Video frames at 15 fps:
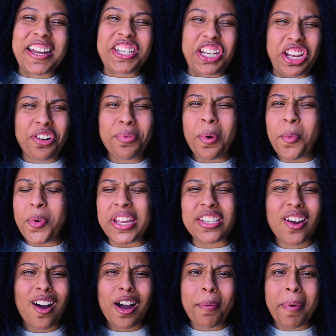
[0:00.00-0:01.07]
channel where we
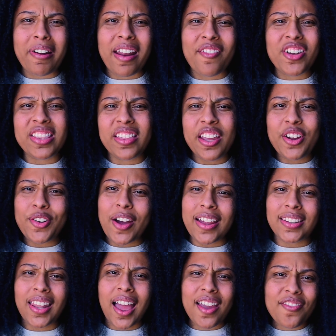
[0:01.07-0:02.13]
talk about everything
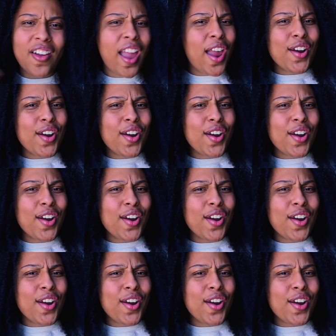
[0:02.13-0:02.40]
grad life,